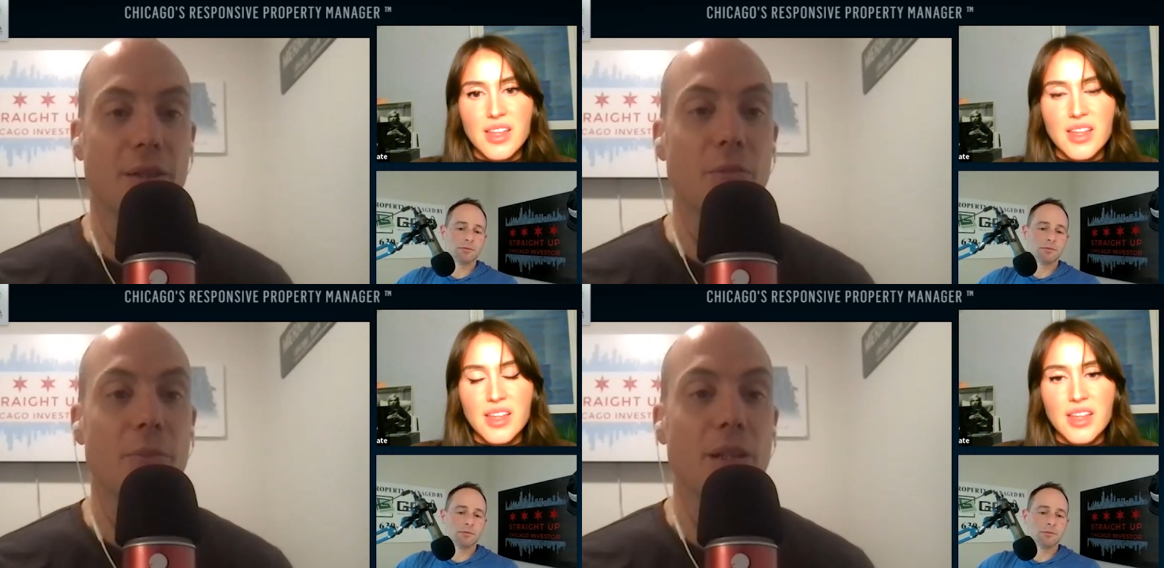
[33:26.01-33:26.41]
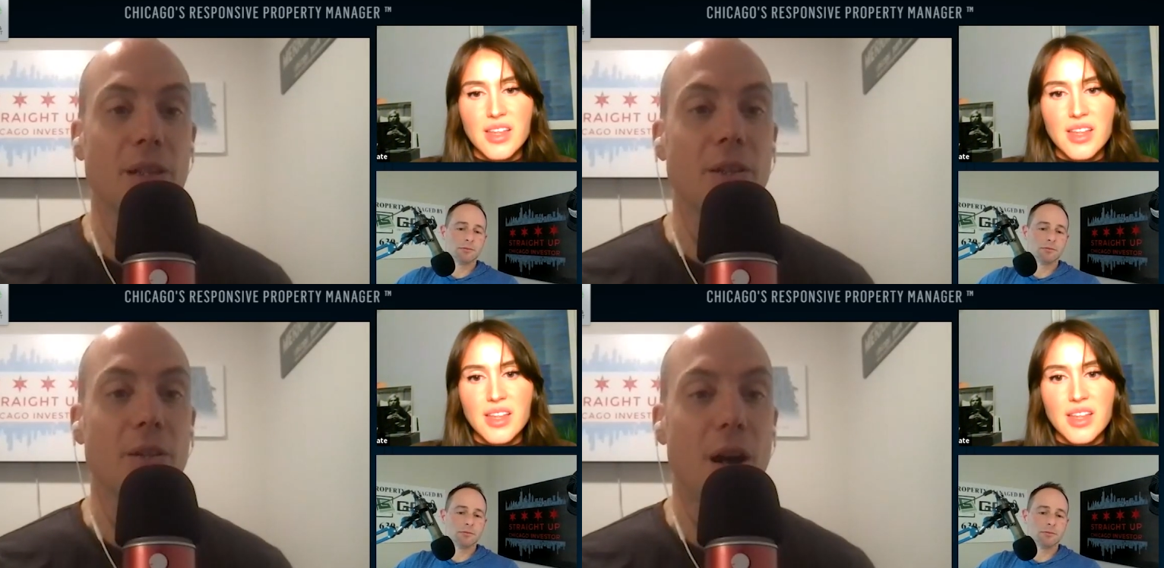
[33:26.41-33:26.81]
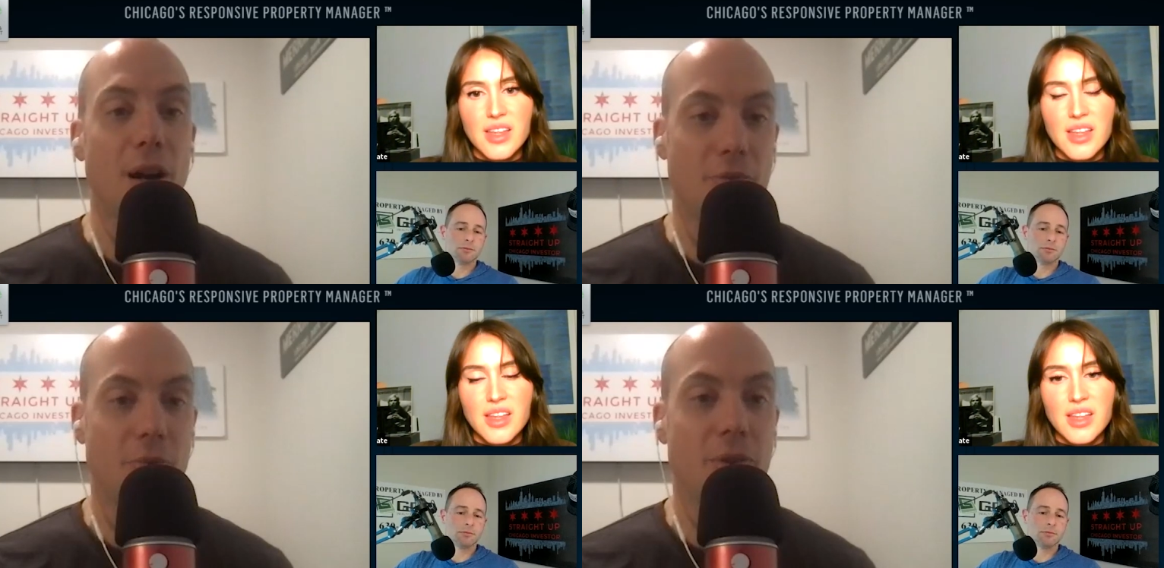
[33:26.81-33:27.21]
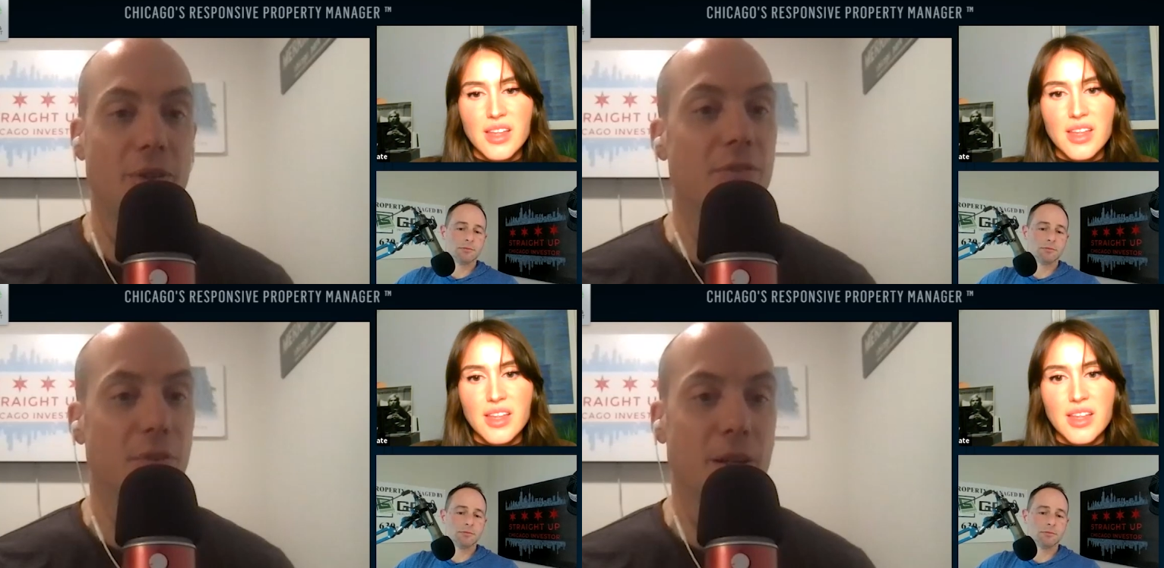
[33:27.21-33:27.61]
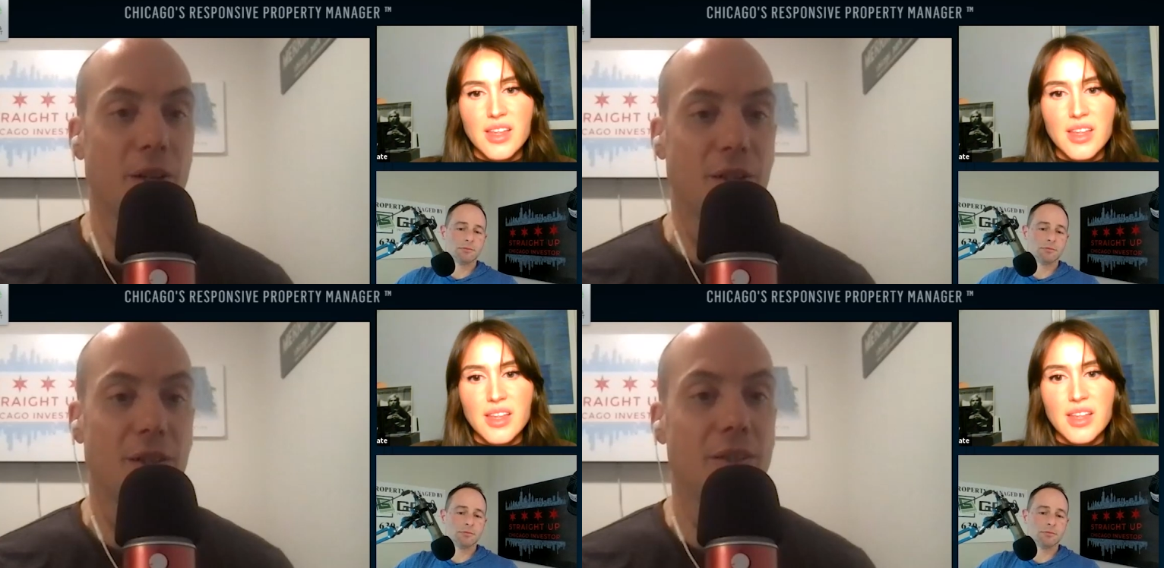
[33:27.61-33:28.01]
Speaker 1: he'll be a little off with the
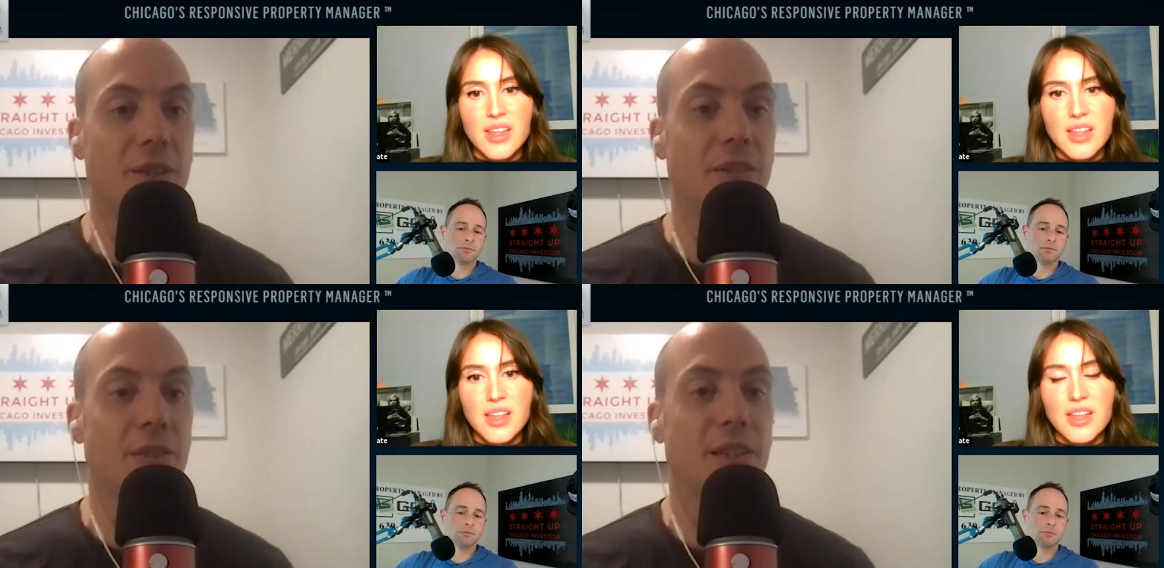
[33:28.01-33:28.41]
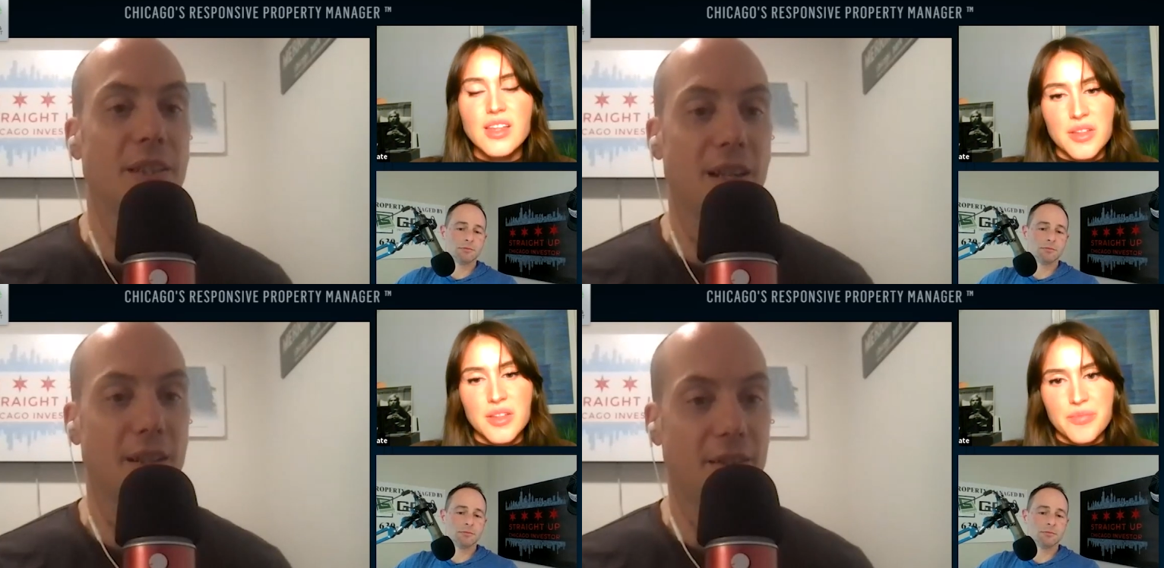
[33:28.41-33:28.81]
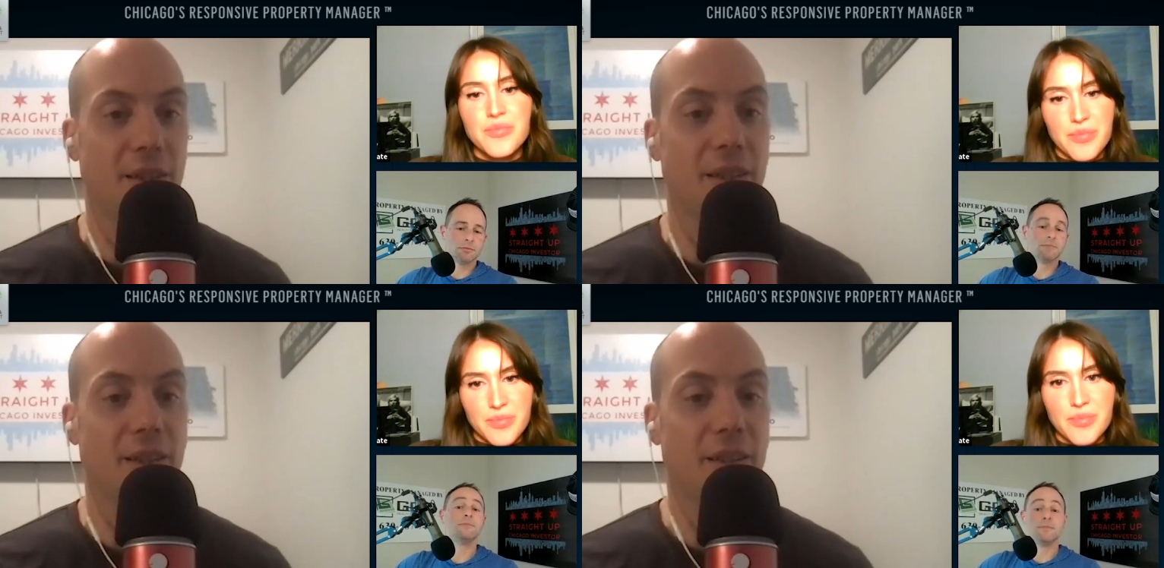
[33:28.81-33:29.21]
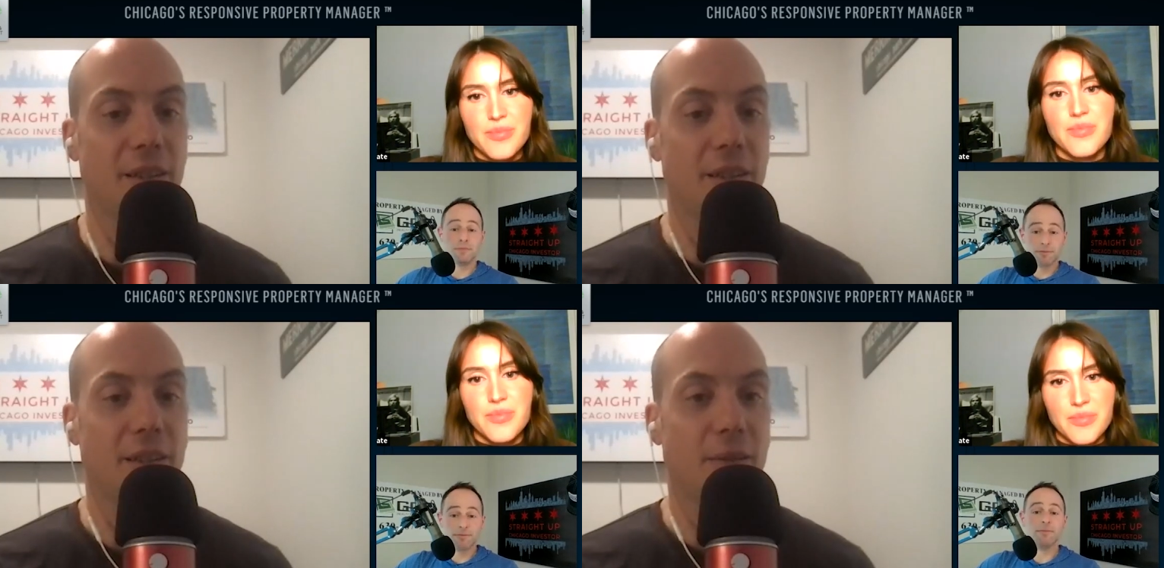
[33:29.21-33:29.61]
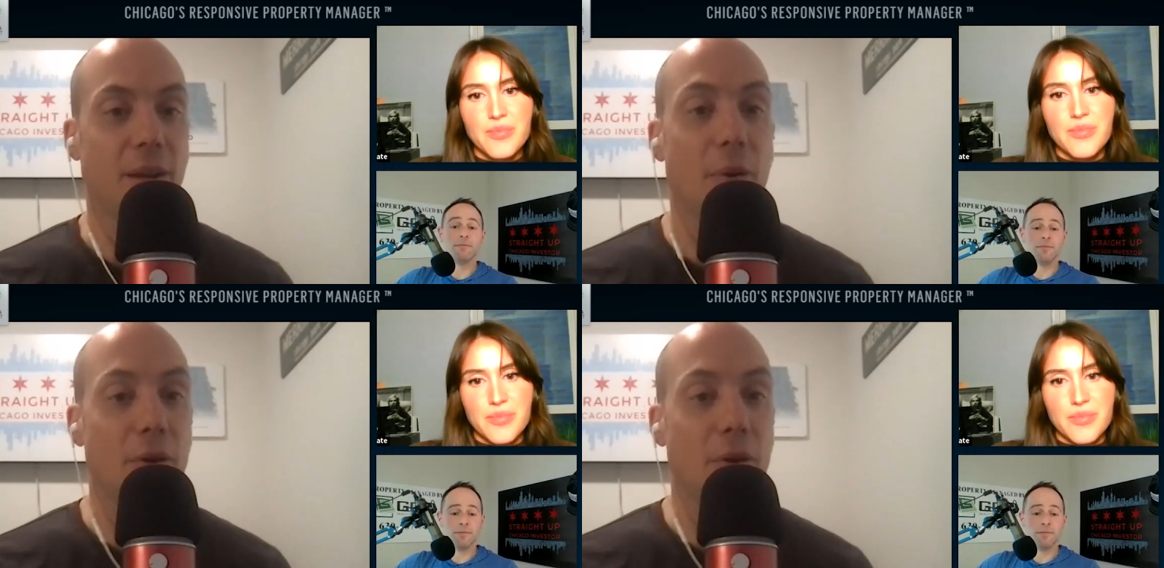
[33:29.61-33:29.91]
information to see if they say anything, right?